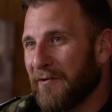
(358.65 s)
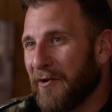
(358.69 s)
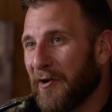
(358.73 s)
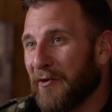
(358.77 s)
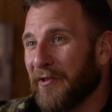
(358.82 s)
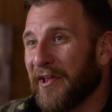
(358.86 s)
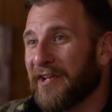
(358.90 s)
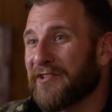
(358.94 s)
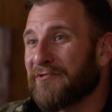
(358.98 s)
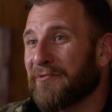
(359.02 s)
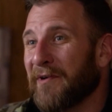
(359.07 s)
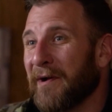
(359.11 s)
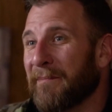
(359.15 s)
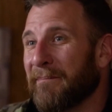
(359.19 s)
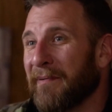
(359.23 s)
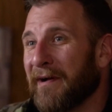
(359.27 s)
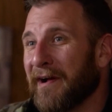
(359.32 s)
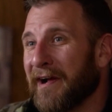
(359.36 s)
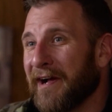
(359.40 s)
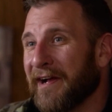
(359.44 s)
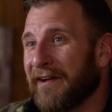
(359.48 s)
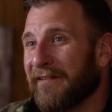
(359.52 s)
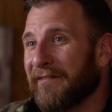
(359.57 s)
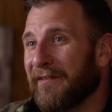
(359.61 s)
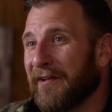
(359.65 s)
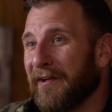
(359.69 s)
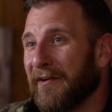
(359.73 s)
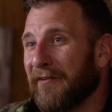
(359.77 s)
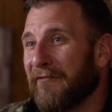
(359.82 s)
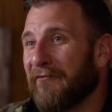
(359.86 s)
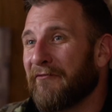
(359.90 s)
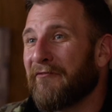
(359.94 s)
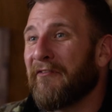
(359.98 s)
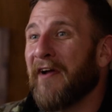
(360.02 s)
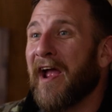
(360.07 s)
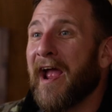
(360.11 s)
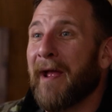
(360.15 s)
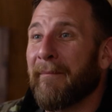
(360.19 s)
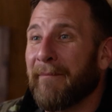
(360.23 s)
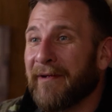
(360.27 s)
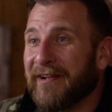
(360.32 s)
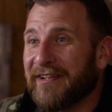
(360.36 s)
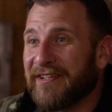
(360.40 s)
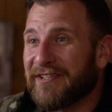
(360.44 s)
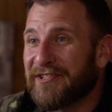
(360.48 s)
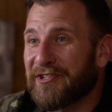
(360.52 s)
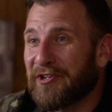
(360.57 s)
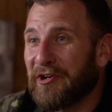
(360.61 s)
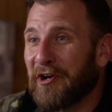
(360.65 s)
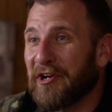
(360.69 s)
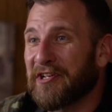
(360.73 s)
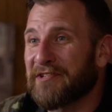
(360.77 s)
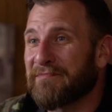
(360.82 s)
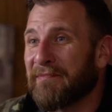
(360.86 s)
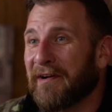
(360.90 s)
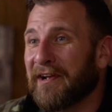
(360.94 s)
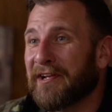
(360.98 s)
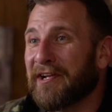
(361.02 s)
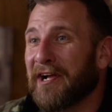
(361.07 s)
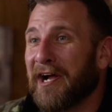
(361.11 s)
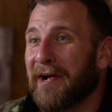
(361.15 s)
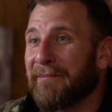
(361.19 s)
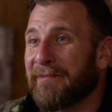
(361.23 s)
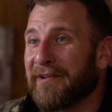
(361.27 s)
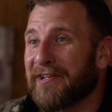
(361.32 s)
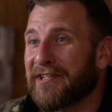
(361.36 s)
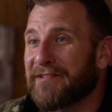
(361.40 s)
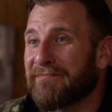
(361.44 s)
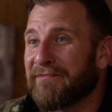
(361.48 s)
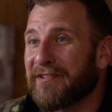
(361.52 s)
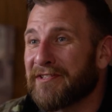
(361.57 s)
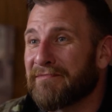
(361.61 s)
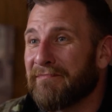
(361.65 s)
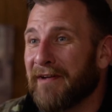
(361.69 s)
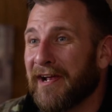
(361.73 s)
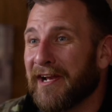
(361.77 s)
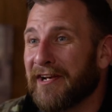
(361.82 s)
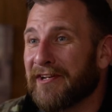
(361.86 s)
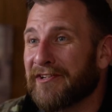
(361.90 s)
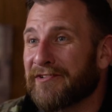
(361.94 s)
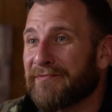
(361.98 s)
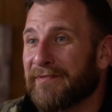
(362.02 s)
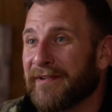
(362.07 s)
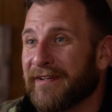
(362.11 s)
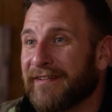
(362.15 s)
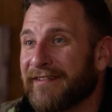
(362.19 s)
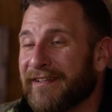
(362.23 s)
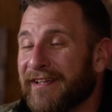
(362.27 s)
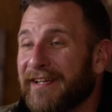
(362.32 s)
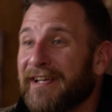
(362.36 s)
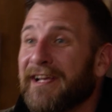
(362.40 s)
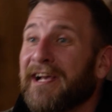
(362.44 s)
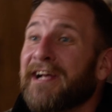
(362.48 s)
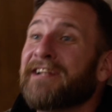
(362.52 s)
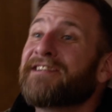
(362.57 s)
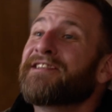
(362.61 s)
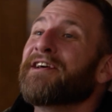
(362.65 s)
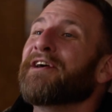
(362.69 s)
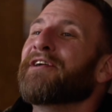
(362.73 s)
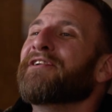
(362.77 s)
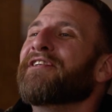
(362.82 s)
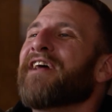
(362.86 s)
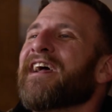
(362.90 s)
Oh, that's right behind famines caused by communist mismanagement. Until